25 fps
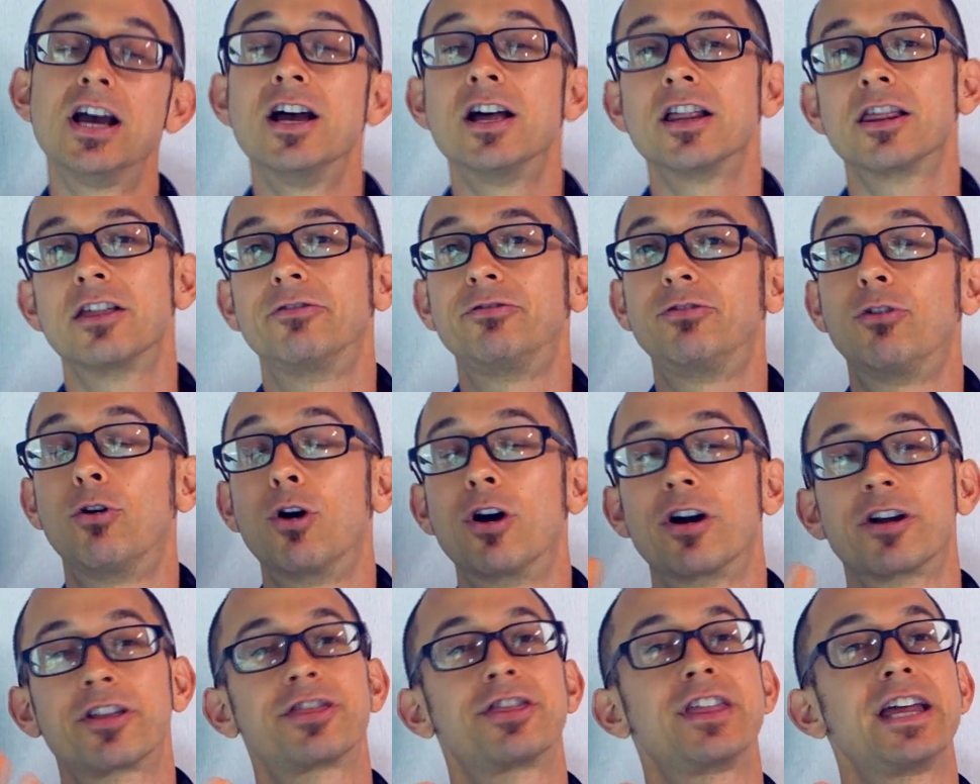The
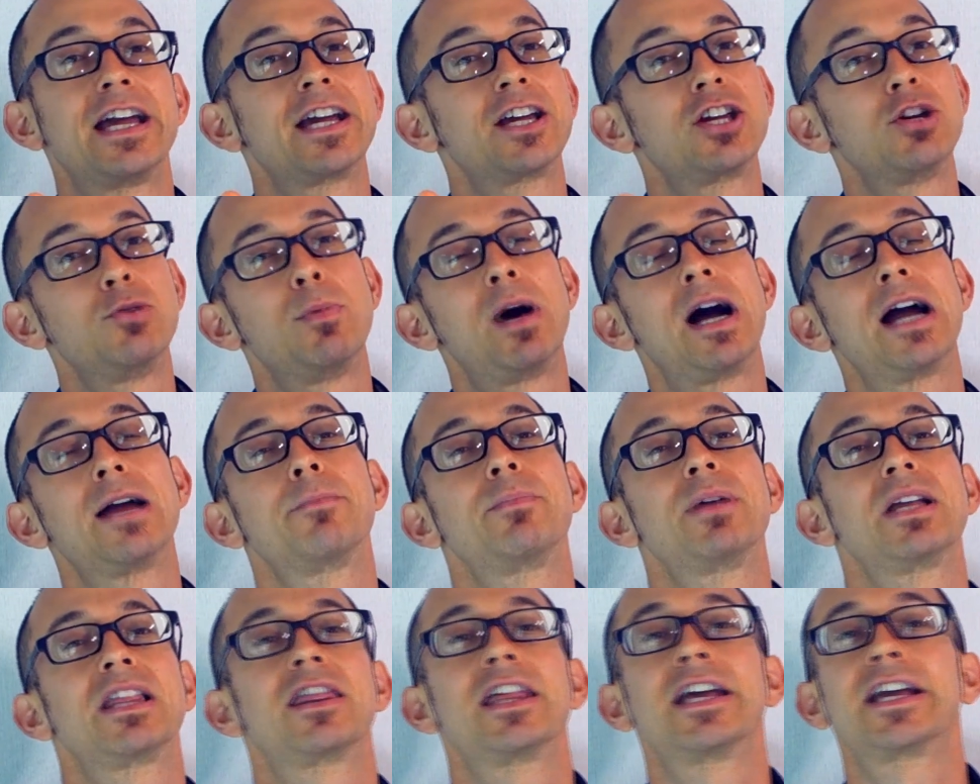fourth thing you might
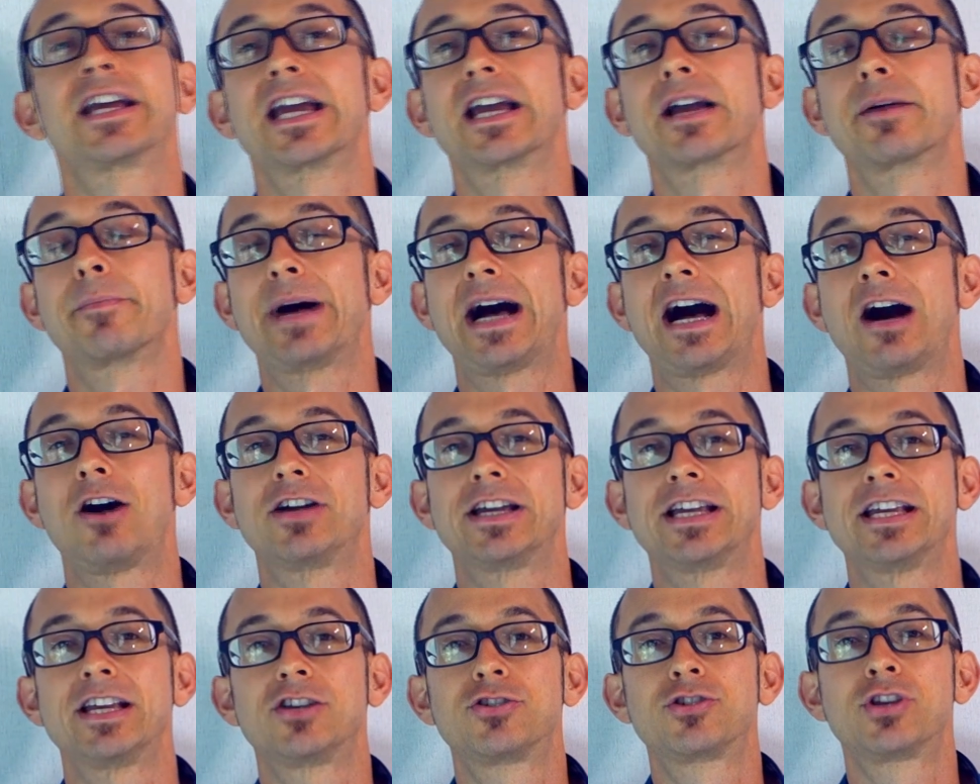be thinking about
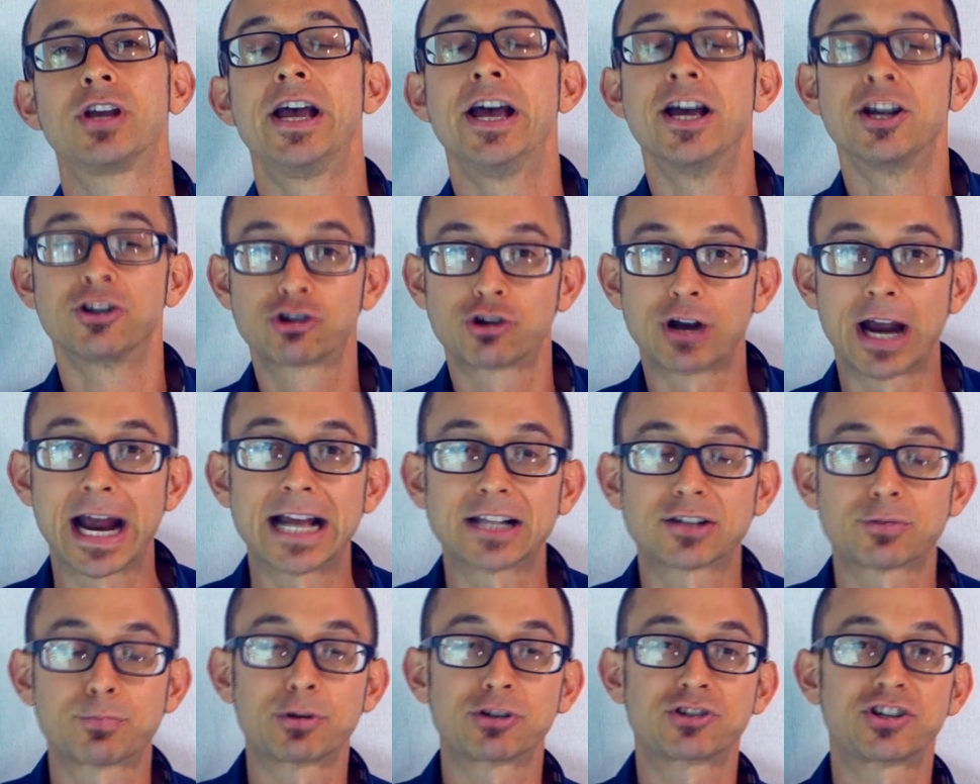is
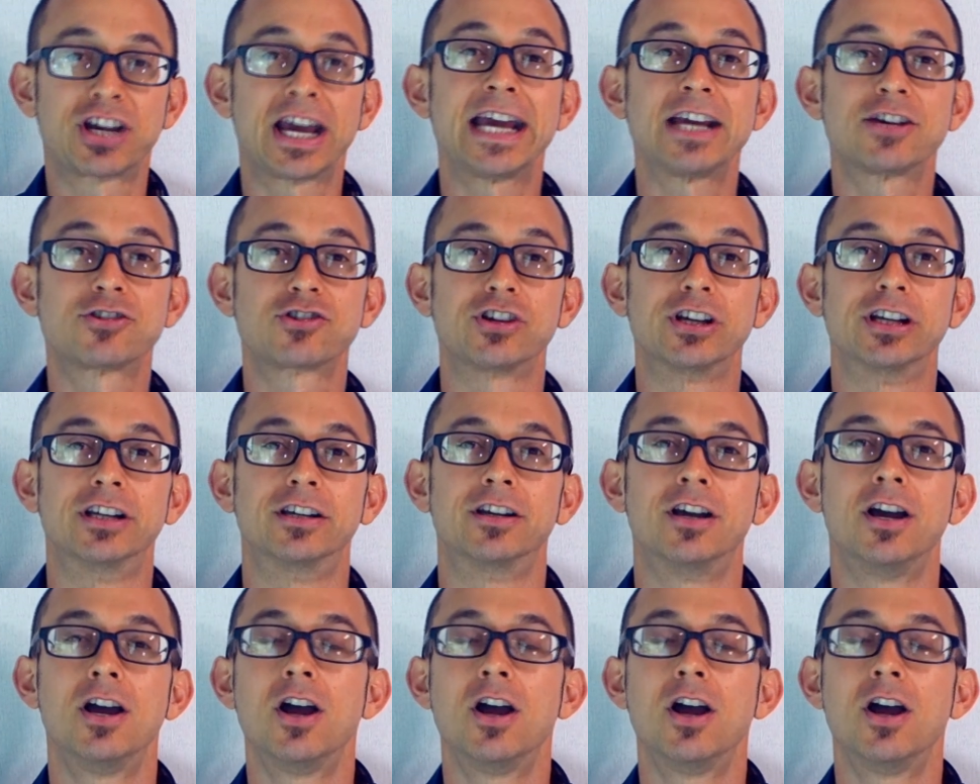transportation.